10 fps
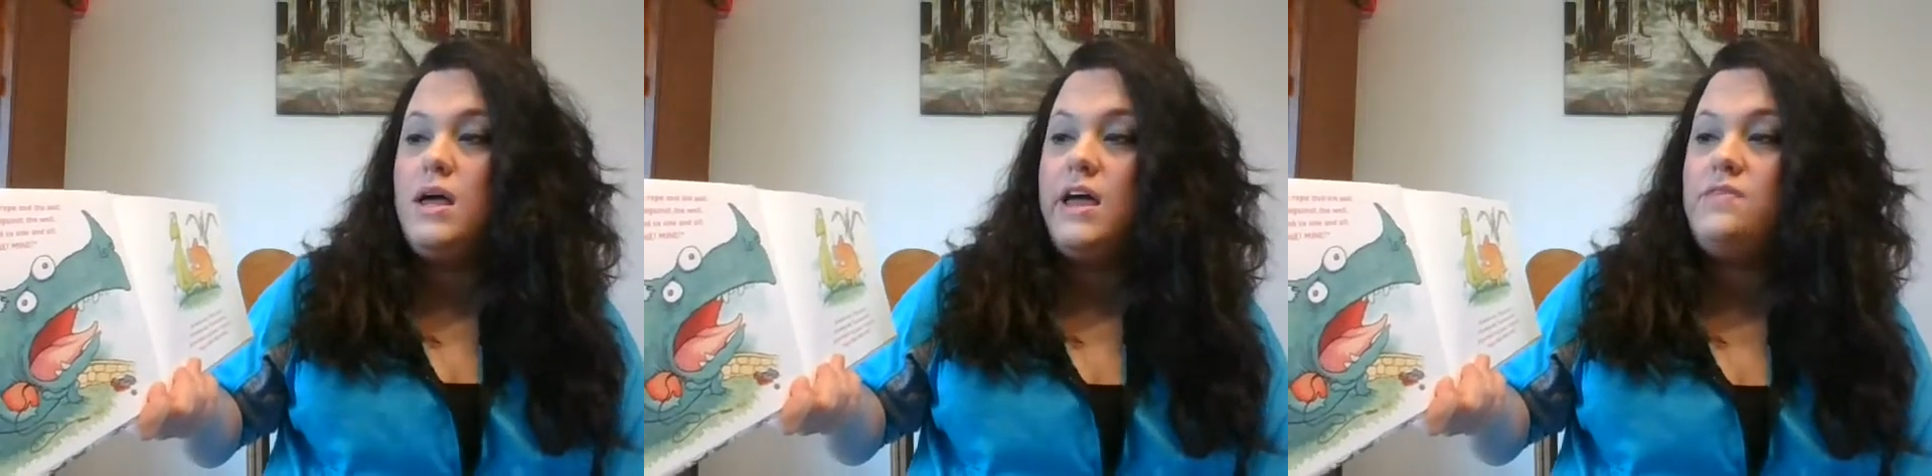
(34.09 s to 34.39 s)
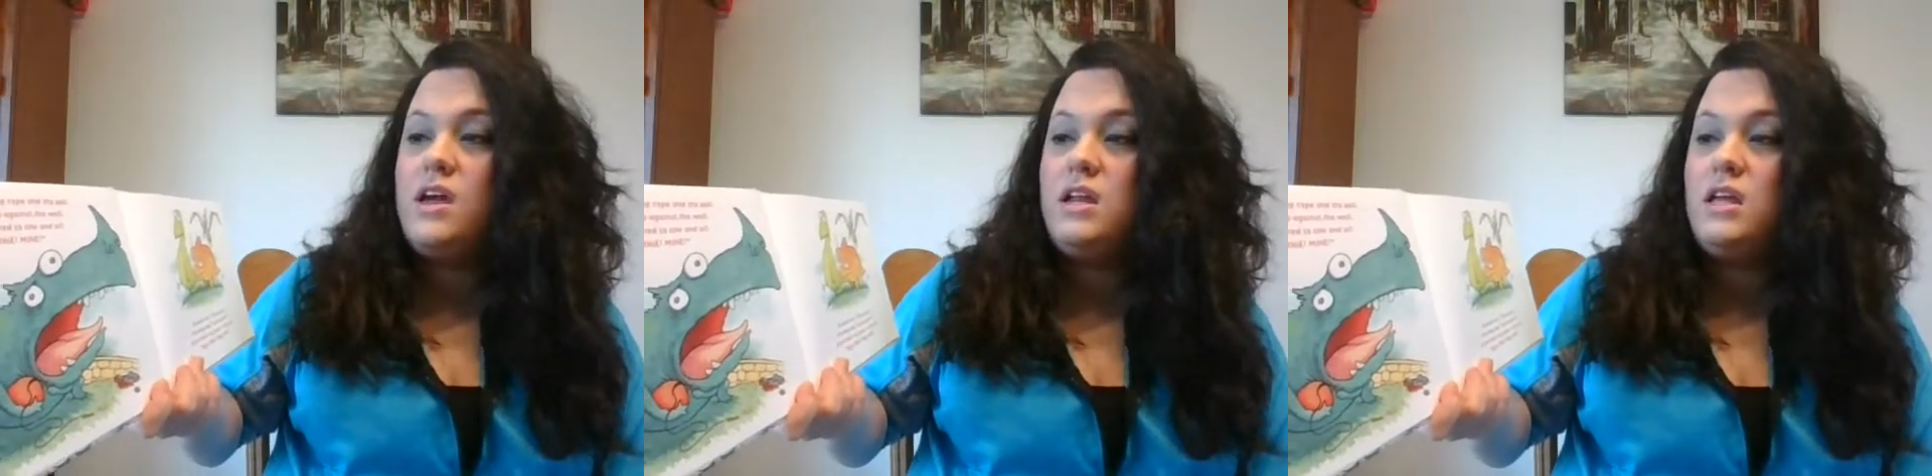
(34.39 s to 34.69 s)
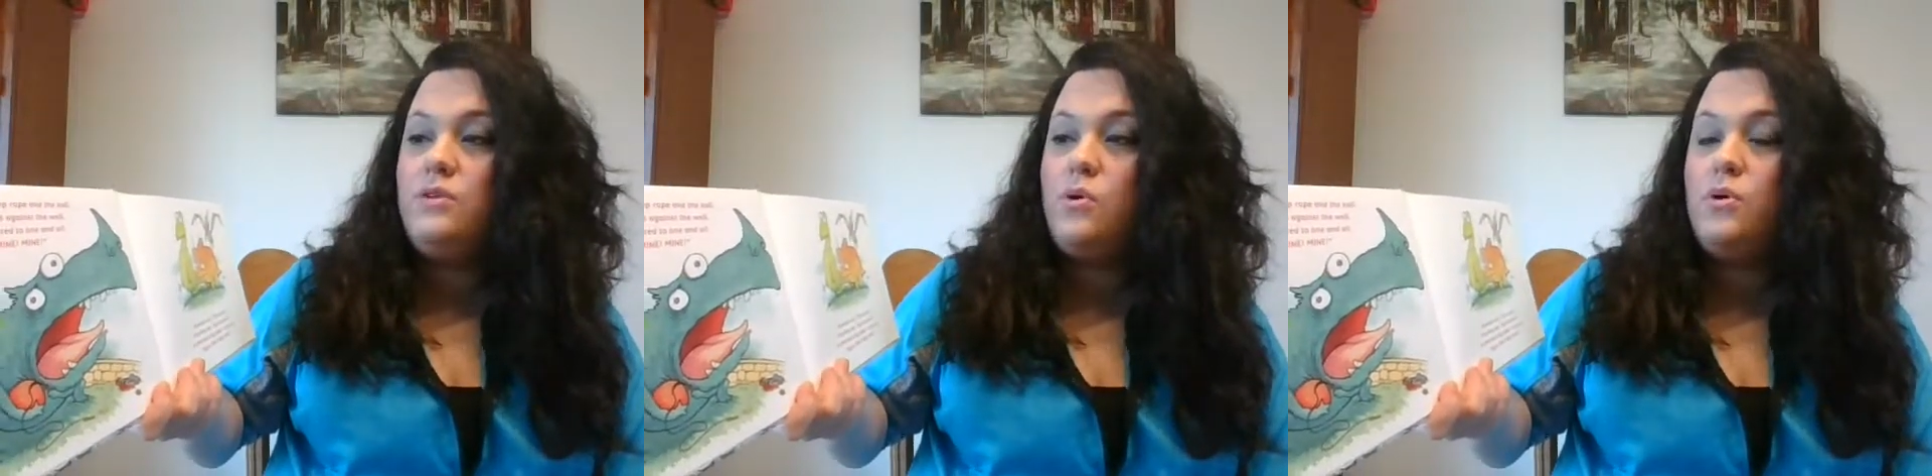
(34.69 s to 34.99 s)
And then
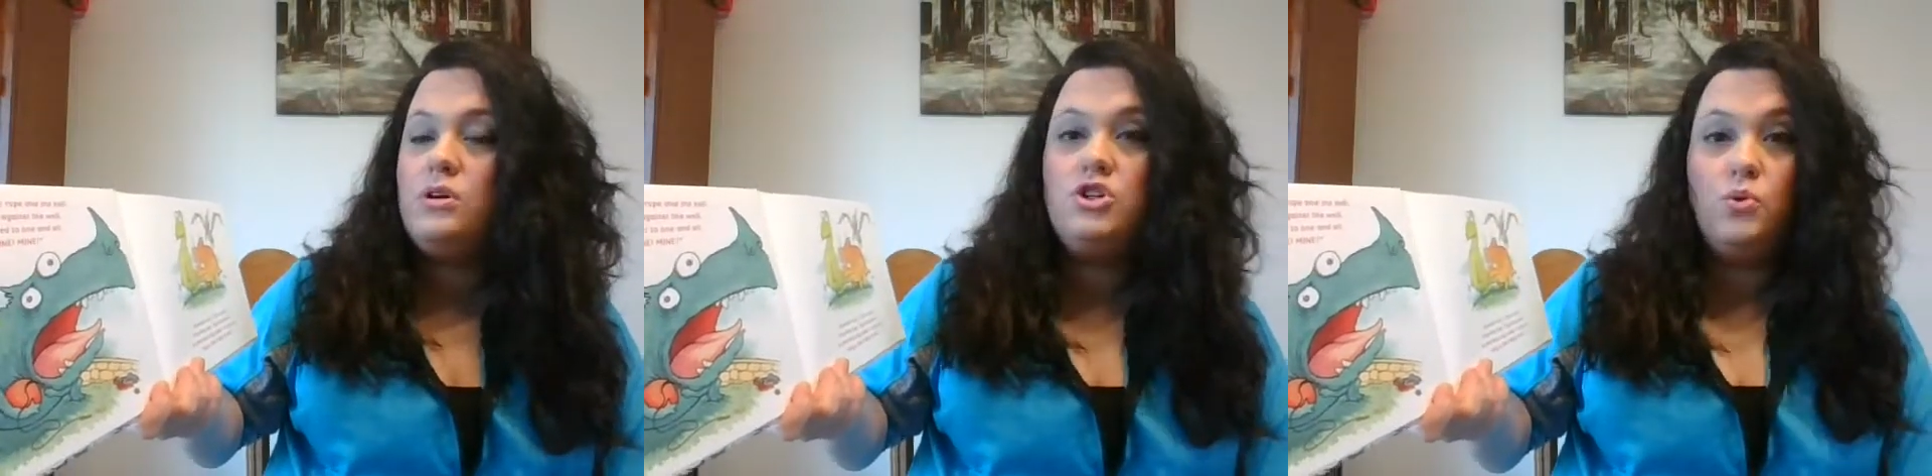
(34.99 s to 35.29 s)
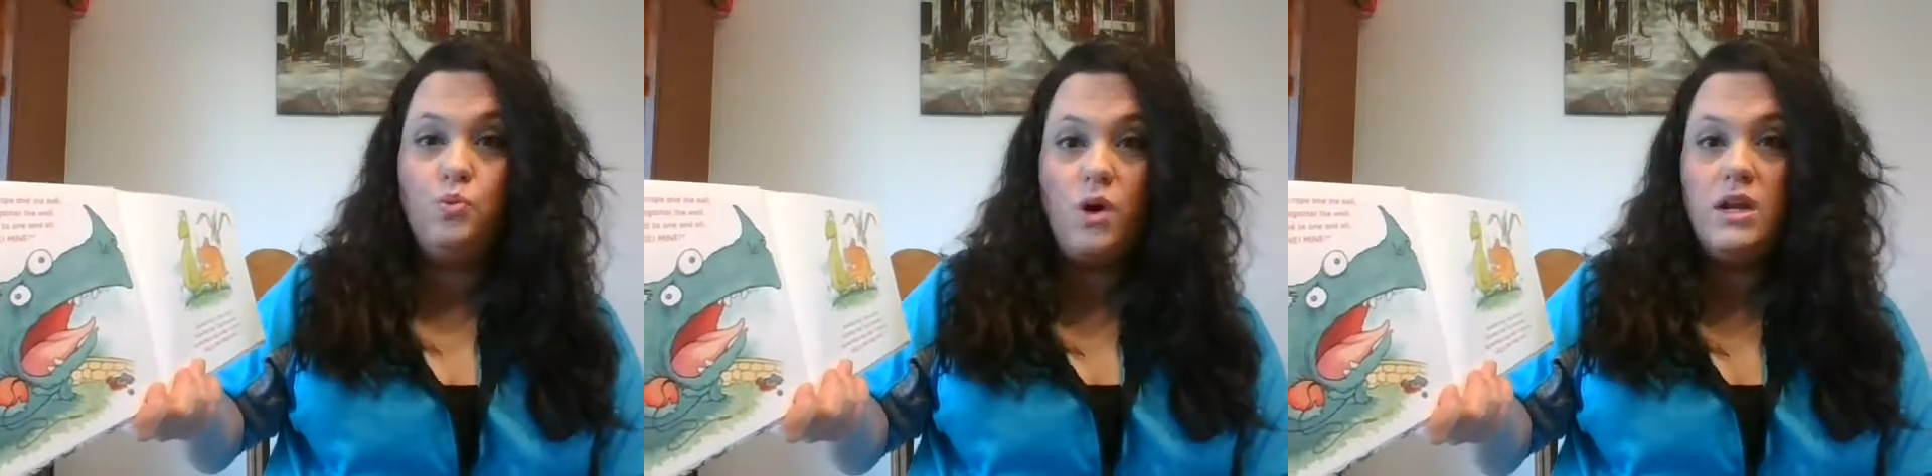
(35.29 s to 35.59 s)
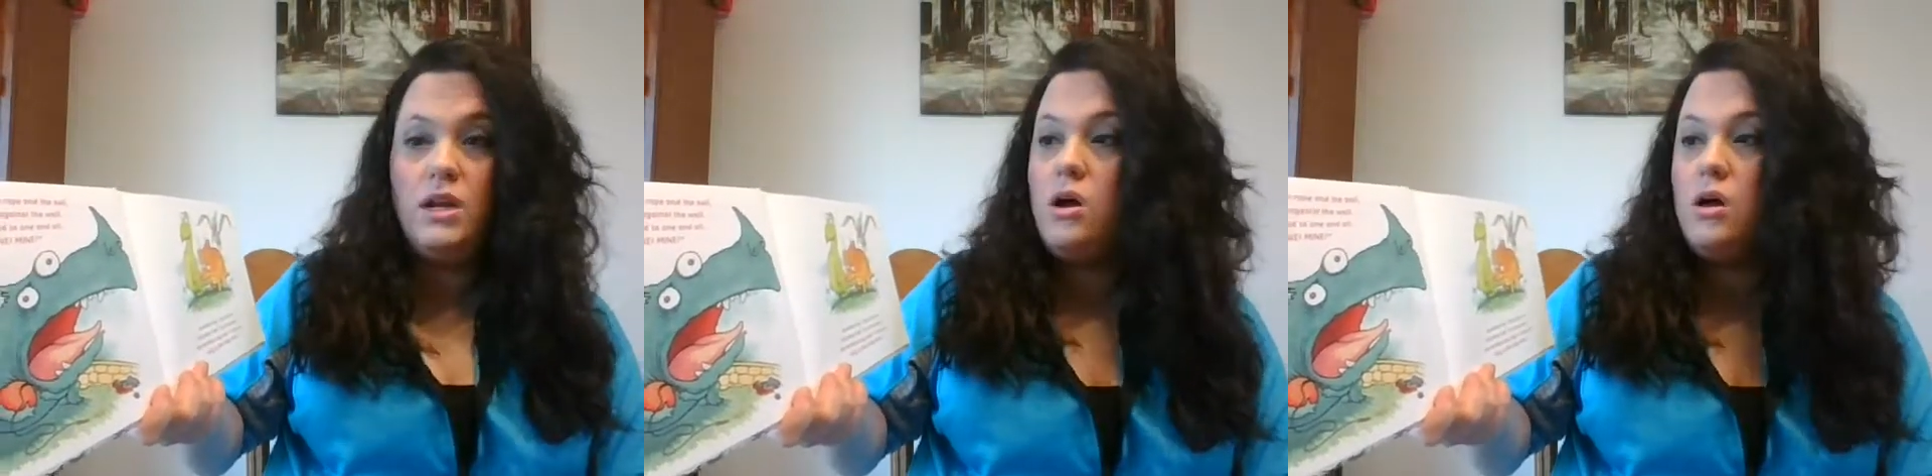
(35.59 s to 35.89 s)
he roared to
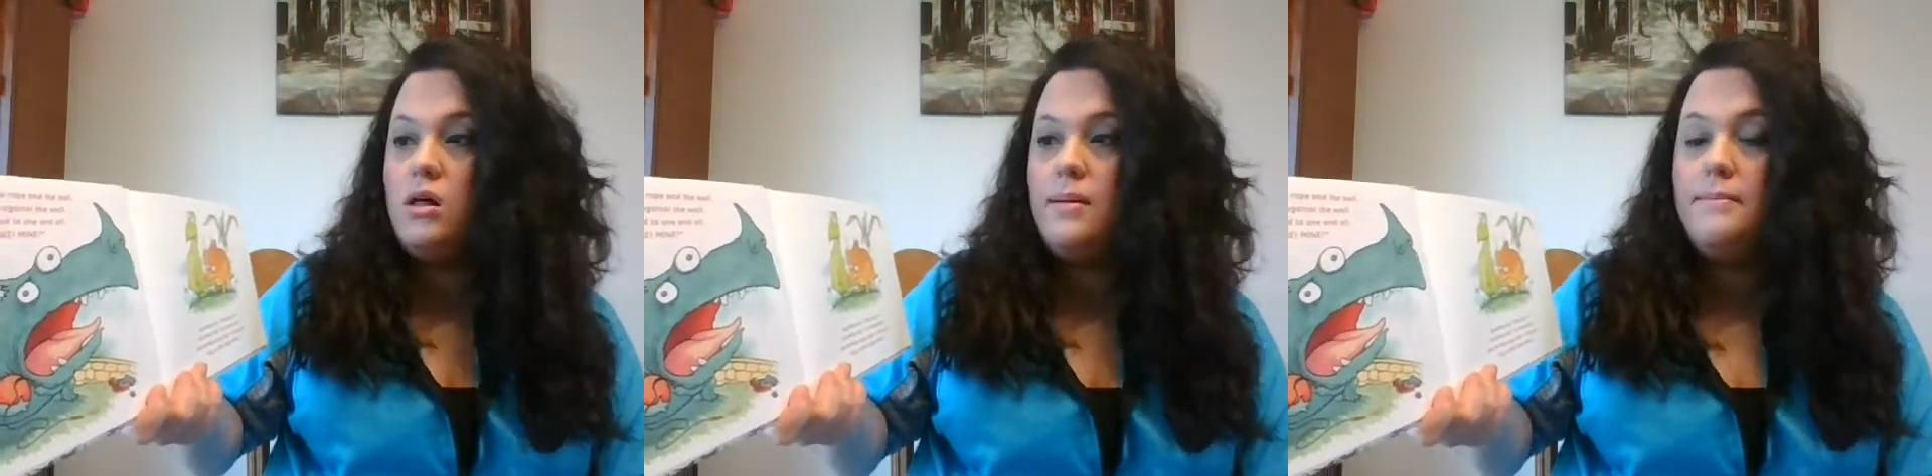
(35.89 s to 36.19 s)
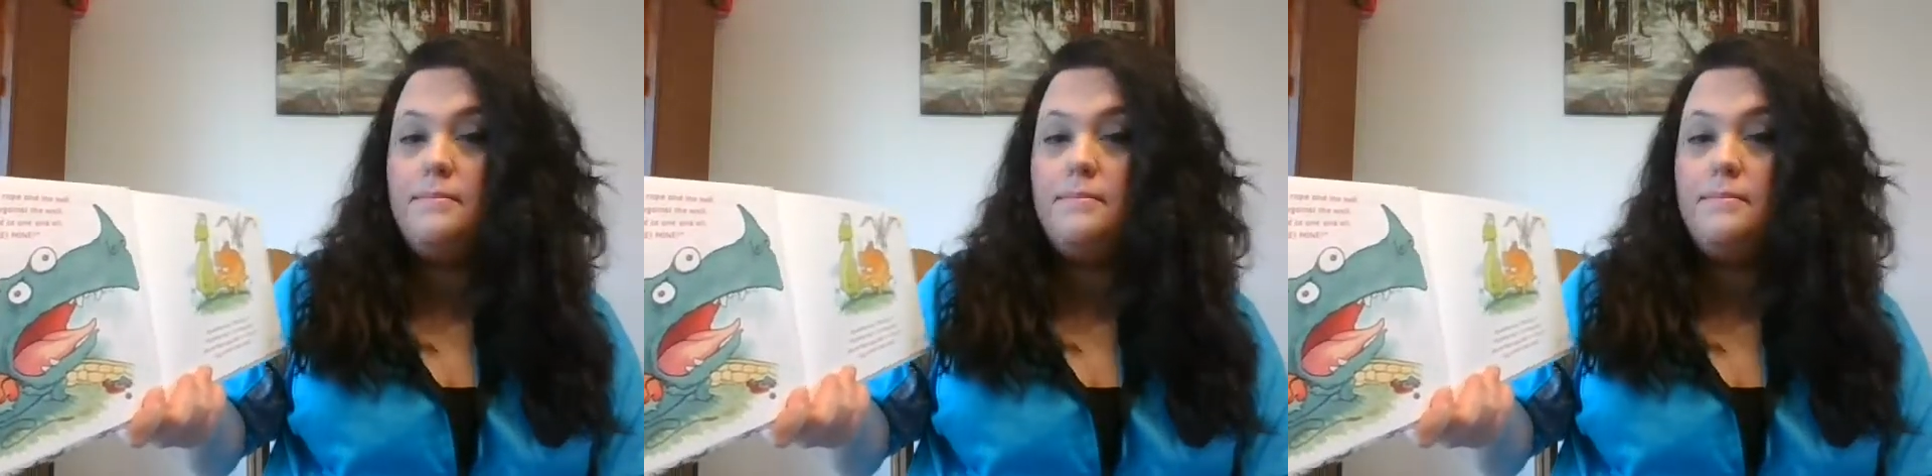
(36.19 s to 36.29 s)
one and all,